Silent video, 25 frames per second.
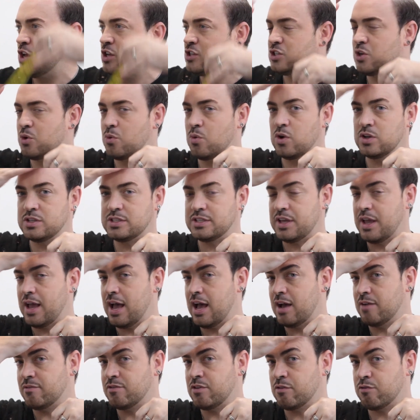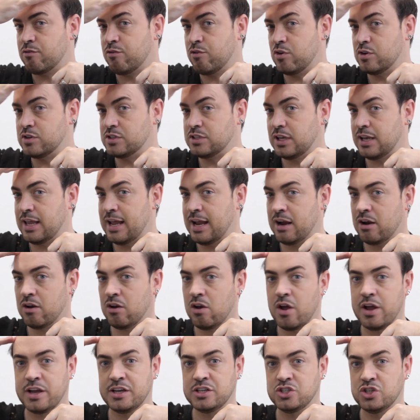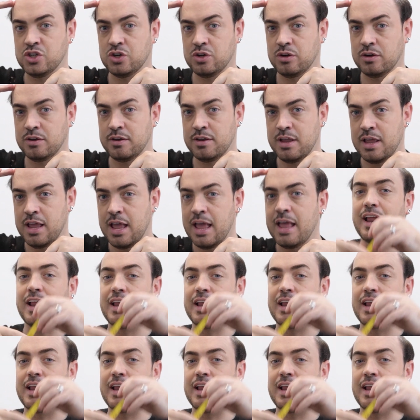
So once you have the frontal hairline done,